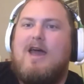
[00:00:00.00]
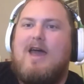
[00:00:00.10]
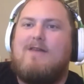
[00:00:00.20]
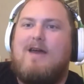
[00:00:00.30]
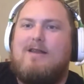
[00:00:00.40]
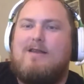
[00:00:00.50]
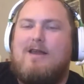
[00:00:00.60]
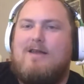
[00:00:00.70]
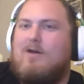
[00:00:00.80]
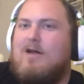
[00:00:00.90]
and then
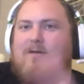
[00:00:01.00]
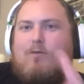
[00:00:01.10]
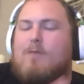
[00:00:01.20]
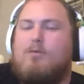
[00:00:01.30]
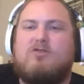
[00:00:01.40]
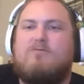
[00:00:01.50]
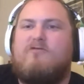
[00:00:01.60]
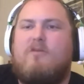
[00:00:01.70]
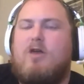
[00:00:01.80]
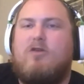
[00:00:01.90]
uh, they'll have one person
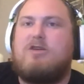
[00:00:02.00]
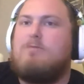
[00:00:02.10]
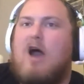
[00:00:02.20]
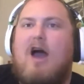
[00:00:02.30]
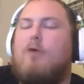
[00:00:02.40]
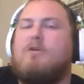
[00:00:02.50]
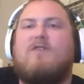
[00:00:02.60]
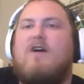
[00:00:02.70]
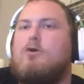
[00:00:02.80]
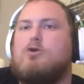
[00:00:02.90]
from the other team. I always
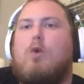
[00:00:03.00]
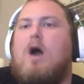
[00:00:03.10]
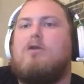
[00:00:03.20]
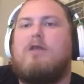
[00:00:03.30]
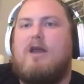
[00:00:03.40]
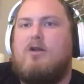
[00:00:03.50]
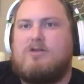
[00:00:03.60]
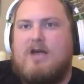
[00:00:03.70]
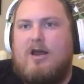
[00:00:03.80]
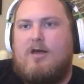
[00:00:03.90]
find those wildly entertaining.